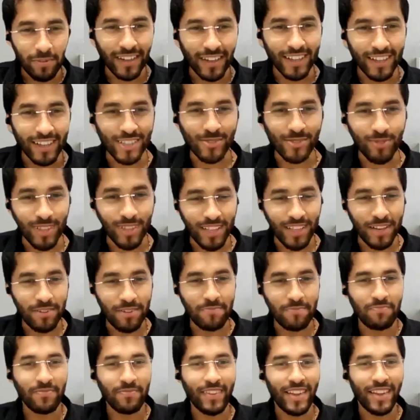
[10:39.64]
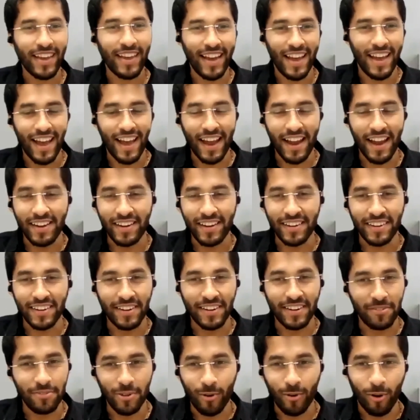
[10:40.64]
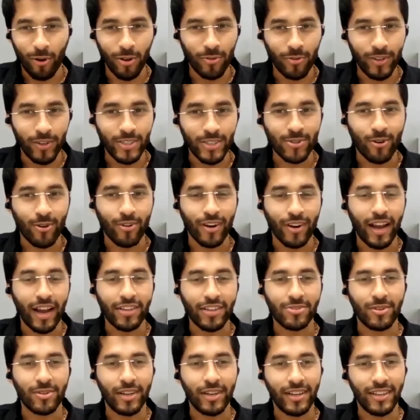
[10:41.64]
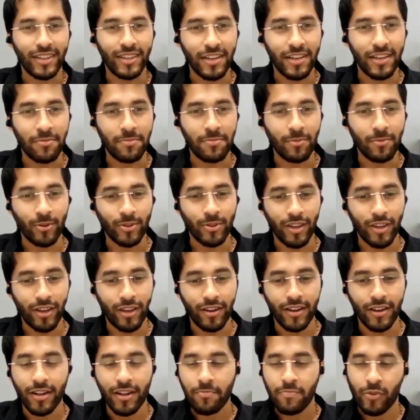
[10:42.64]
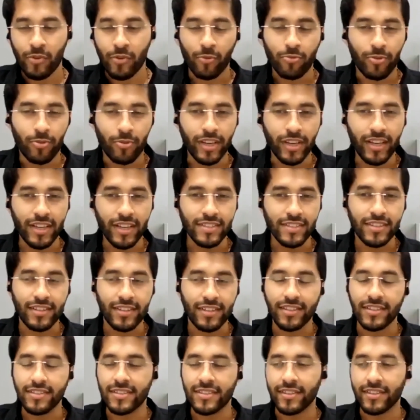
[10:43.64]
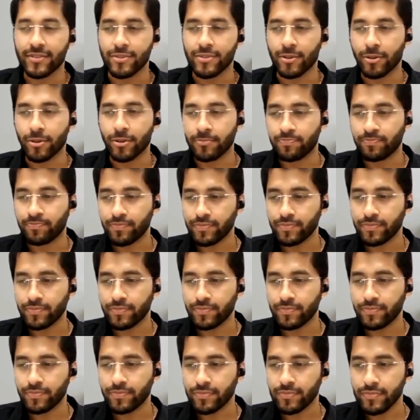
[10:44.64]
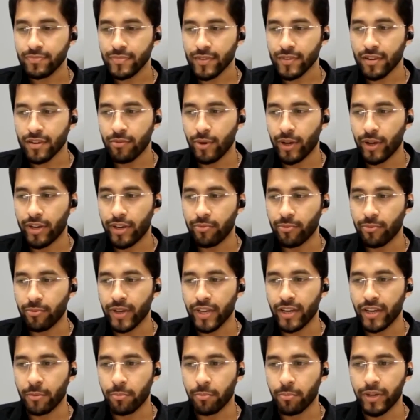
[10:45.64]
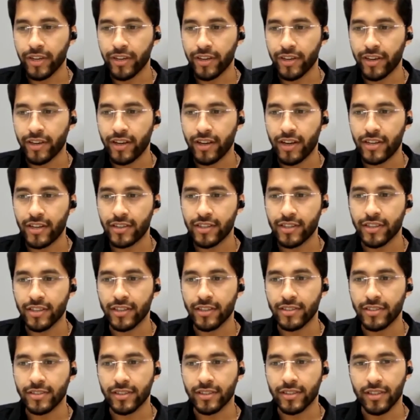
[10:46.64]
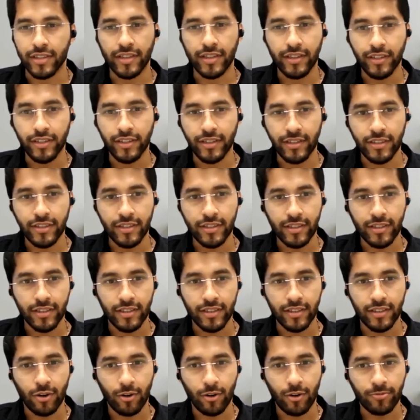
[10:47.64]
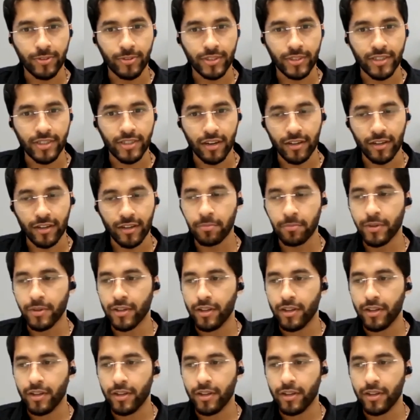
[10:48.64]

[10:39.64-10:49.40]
touch with them, and we always congratulate them on their funny incidences. When we completed our third year of a startup,